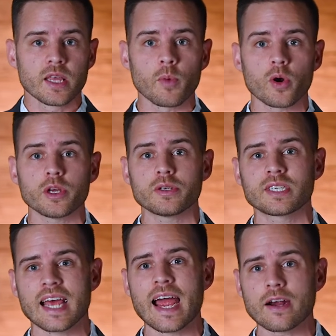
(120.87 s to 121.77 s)
the more you
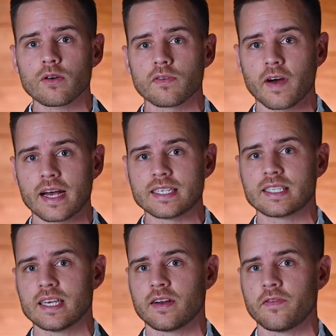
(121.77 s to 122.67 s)
sacrifice
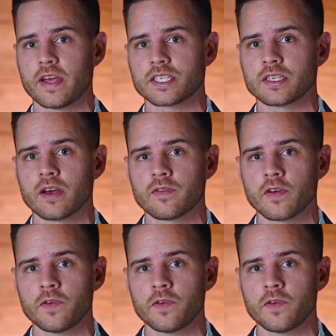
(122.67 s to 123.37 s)
the innovation of the